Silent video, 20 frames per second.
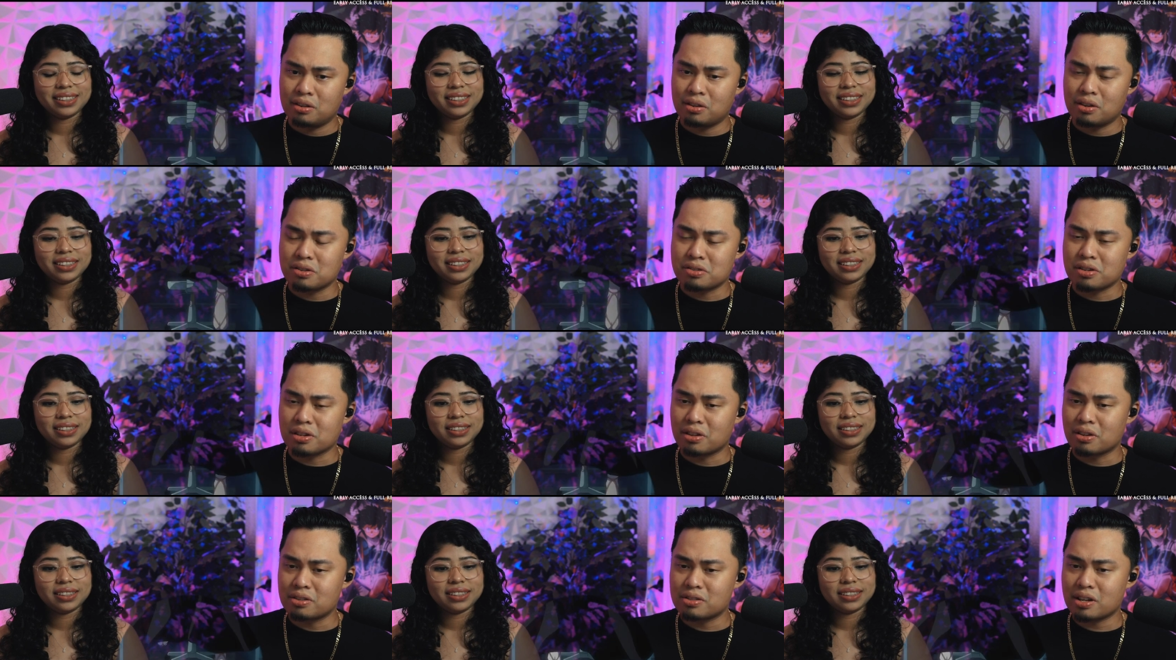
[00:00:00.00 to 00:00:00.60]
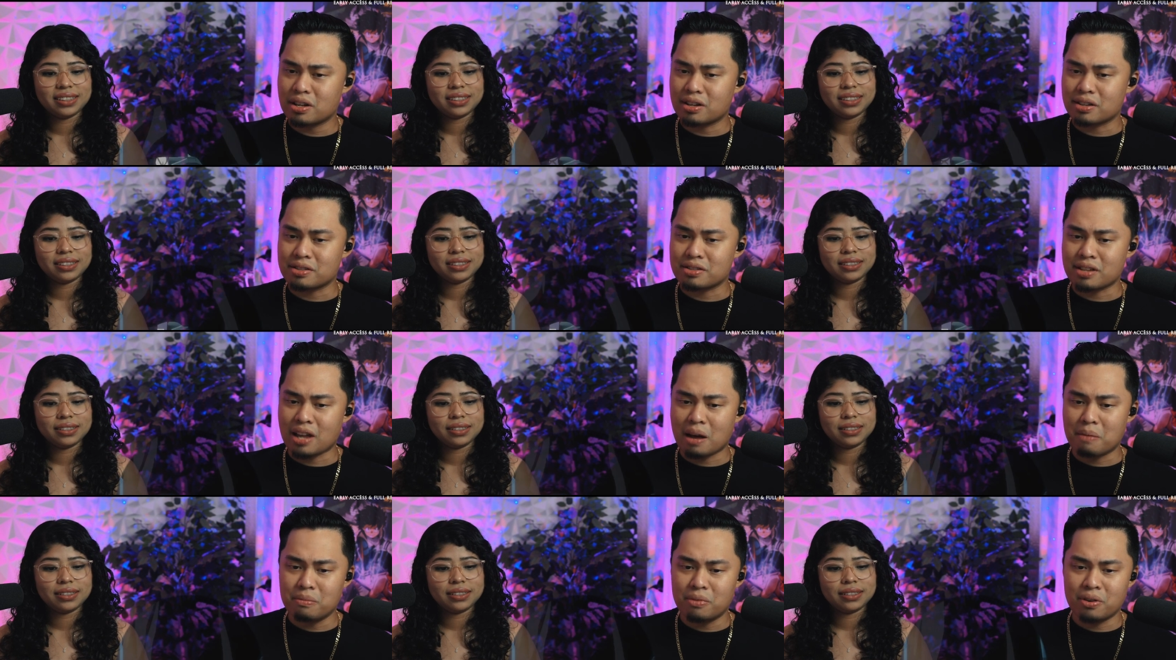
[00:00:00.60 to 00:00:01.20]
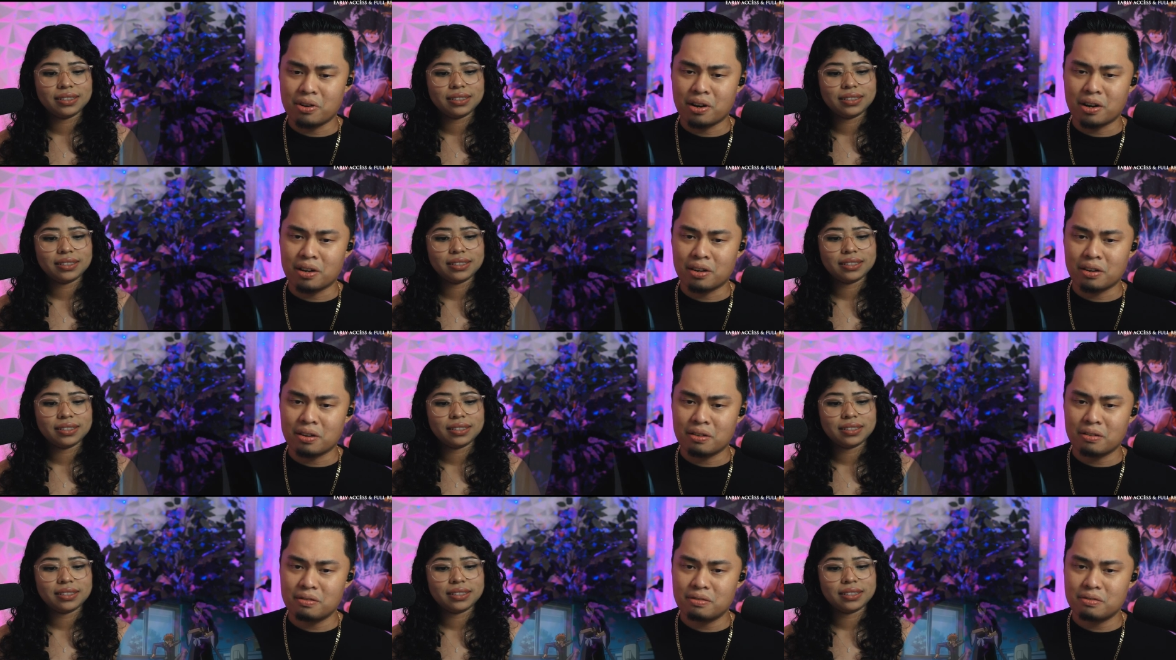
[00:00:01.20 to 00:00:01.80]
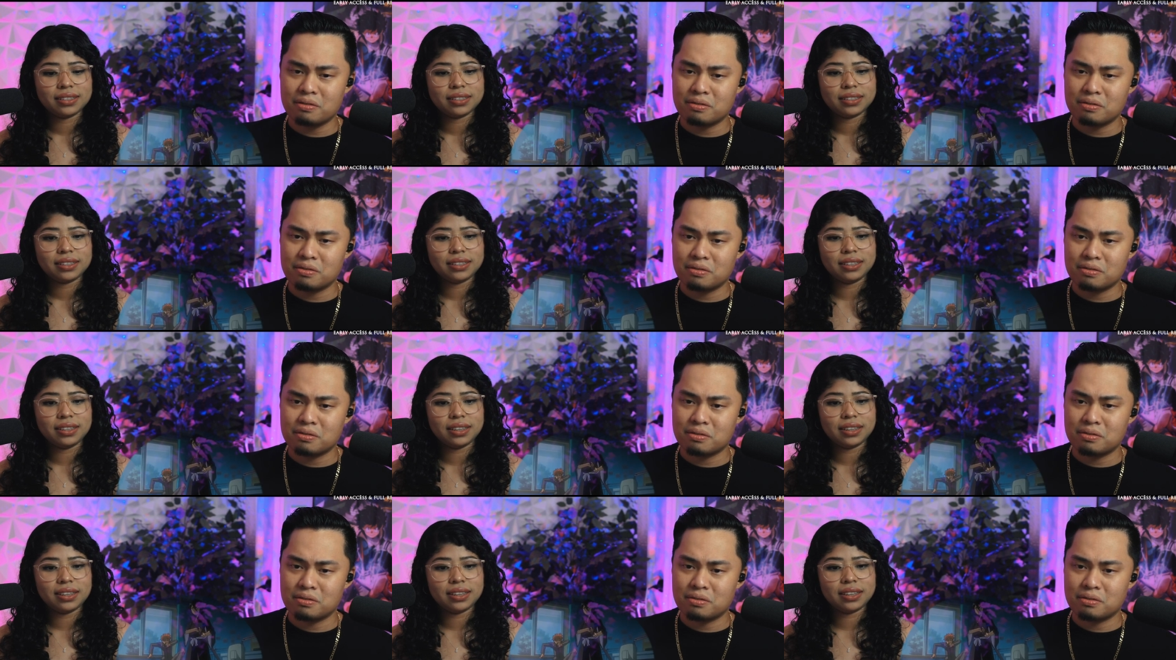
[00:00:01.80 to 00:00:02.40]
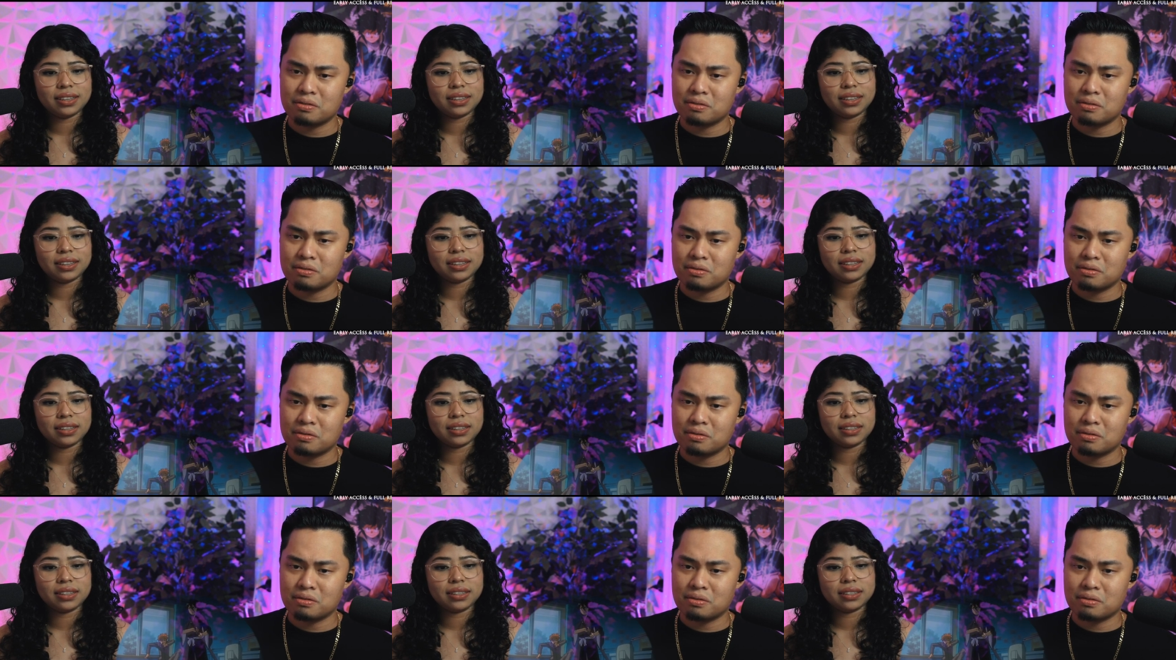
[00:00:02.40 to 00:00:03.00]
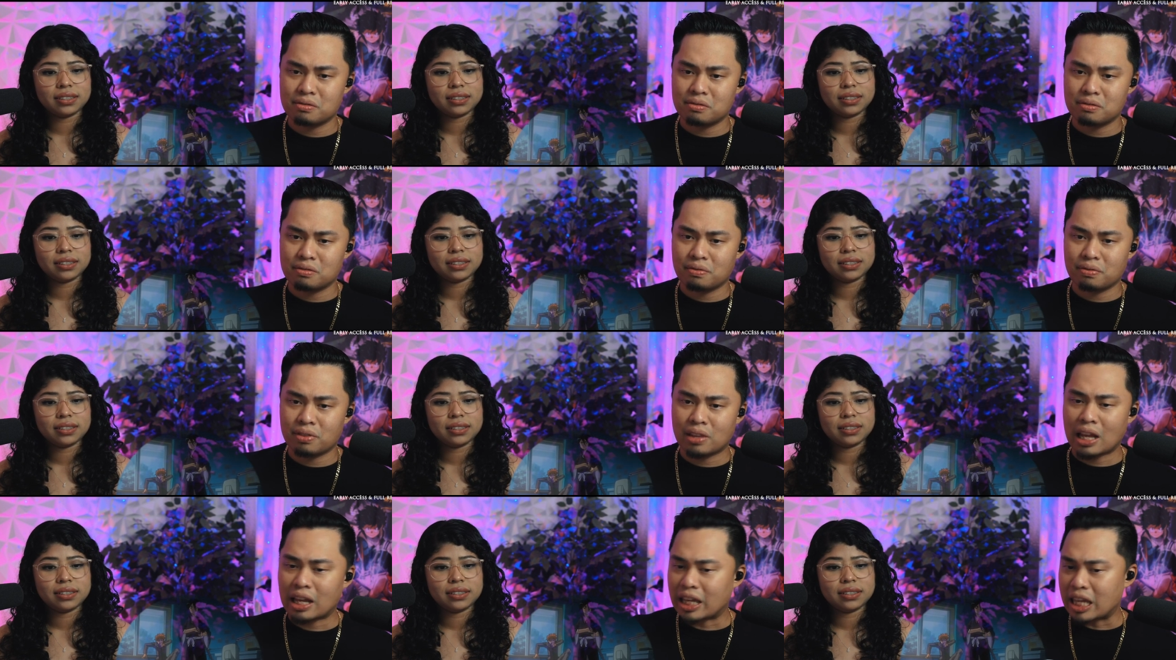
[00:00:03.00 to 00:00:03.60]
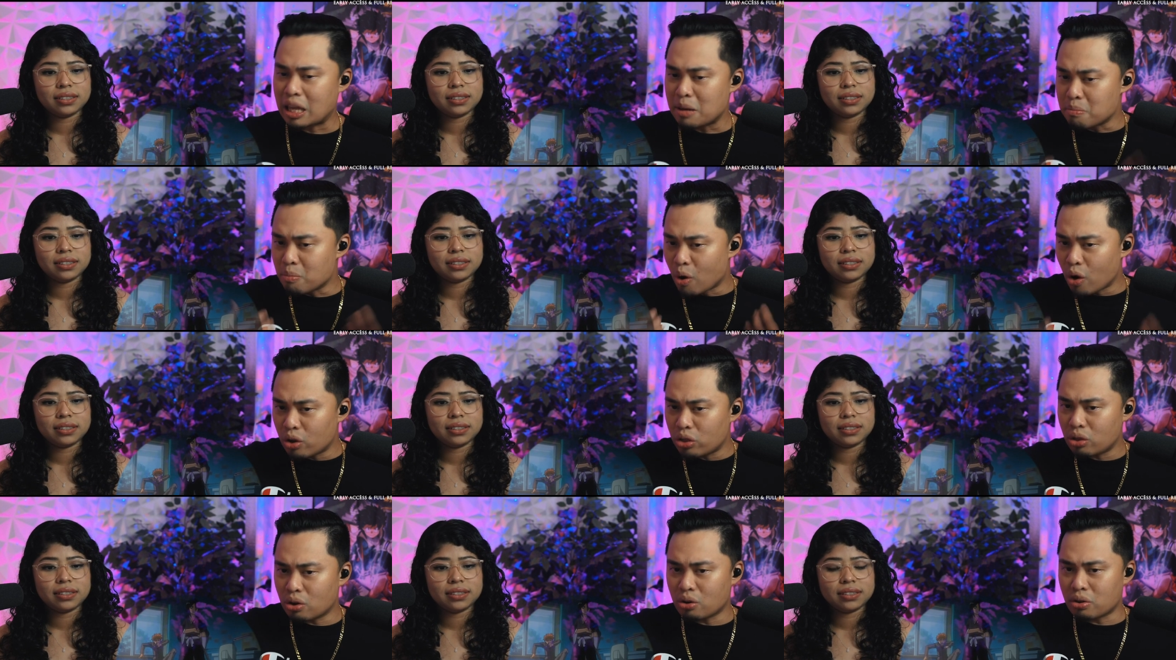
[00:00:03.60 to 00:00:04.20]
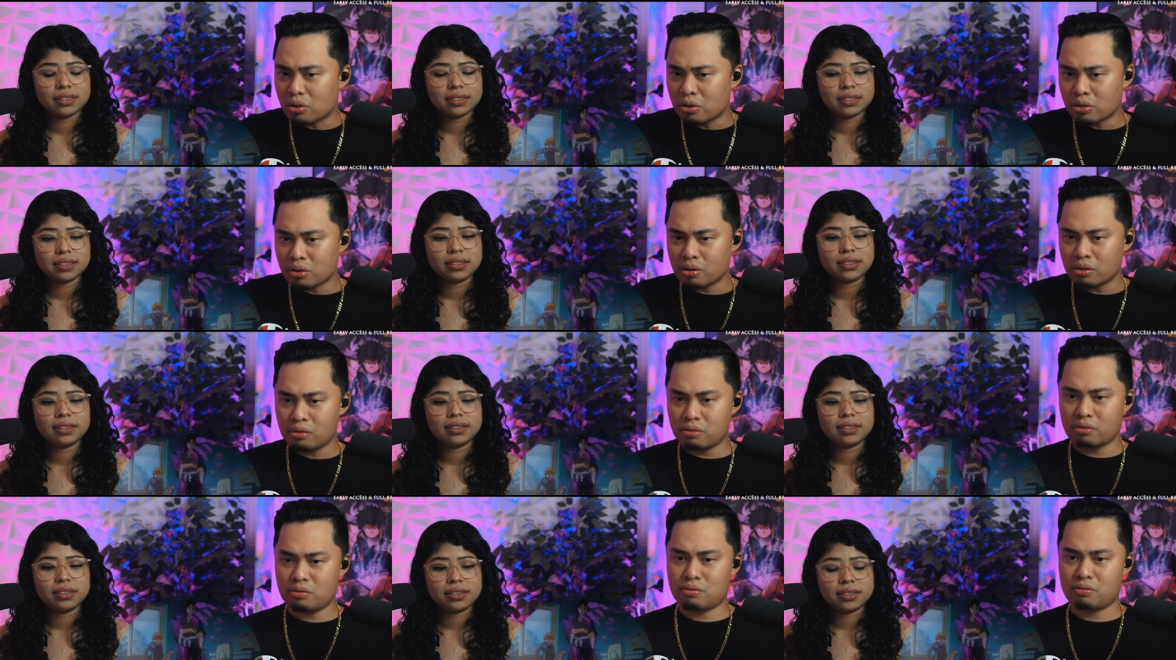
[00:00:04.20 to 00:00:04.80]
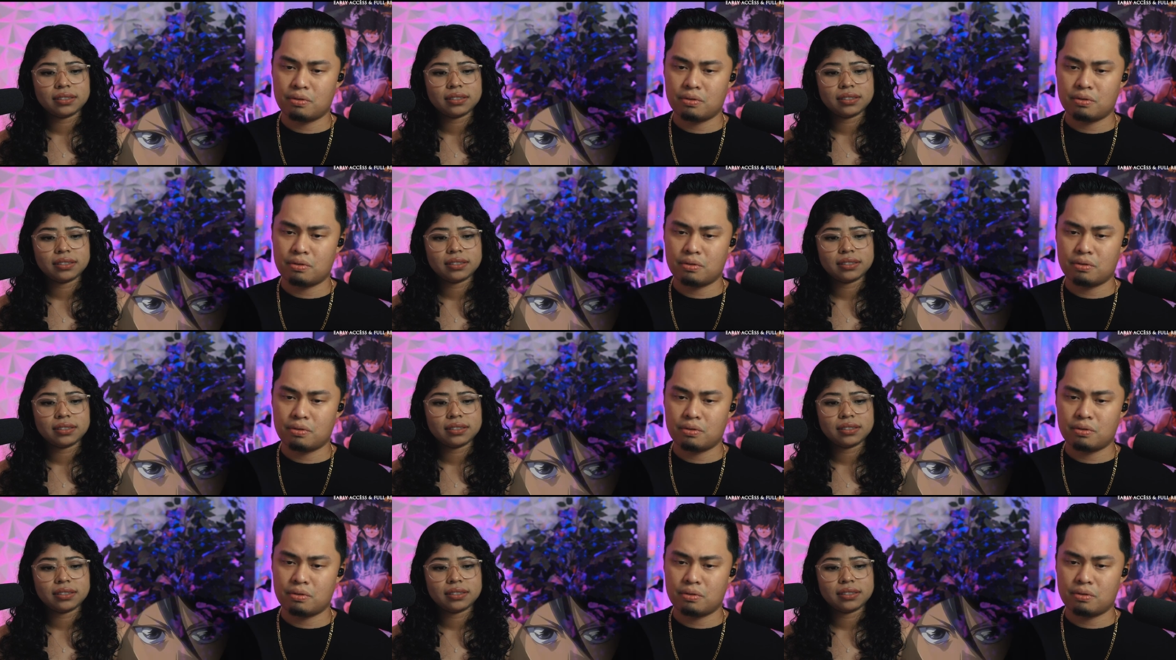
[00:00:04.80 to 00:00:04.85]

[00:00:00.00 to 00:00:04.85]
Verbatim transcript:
Speaker 1: Yo, she looks like a samurai, yo. Yeah. Like kimono, you know?